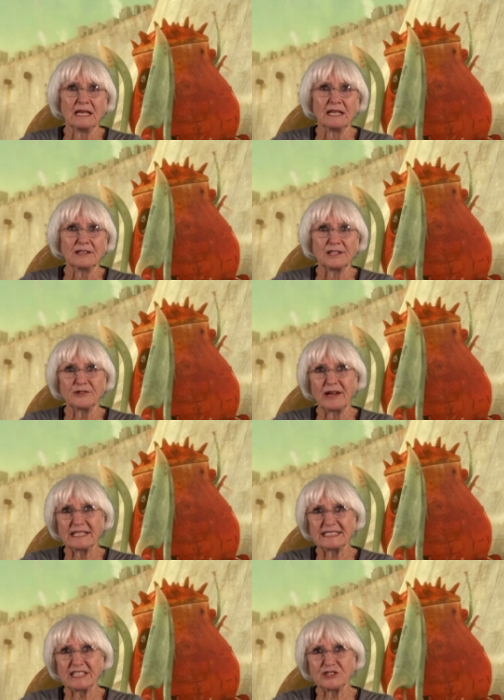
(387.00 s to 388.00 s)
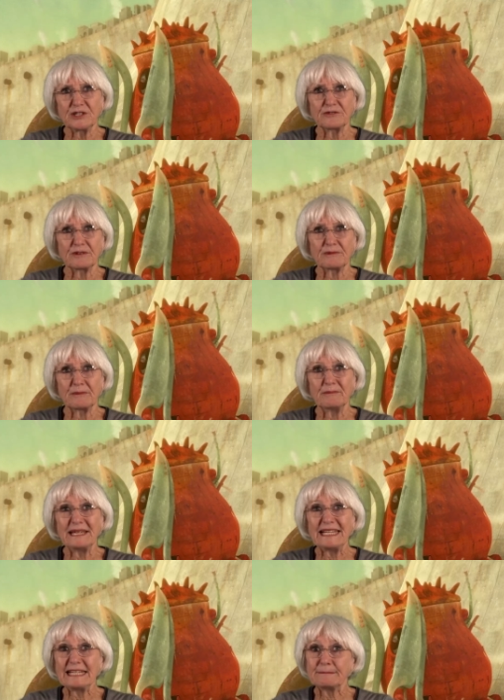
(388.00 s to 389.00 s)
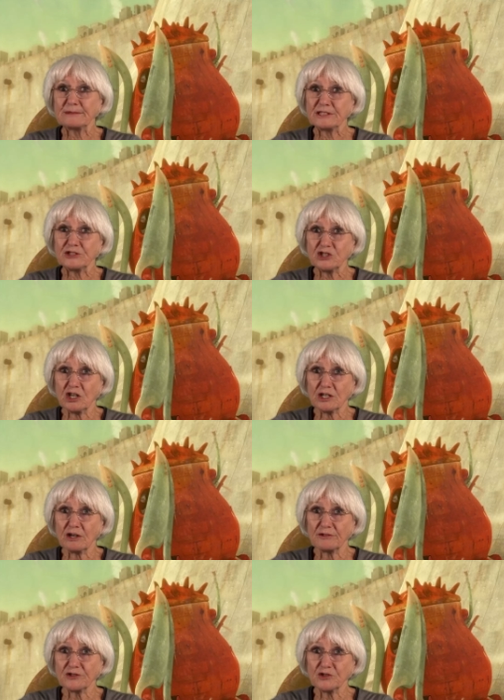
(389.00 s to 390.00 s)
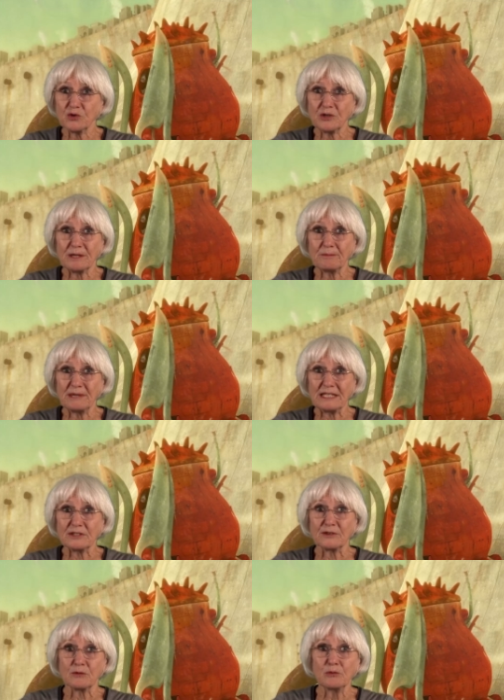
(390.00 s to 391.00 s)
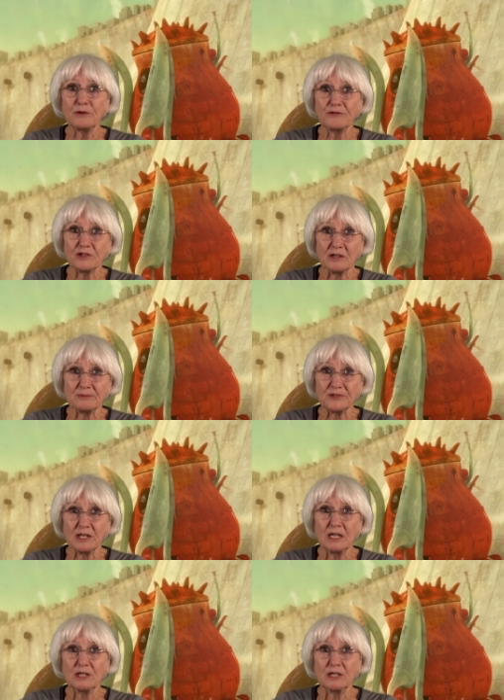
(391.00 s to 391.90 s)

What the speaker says: The transition from the medium shot of Sean and Pete on the rooftops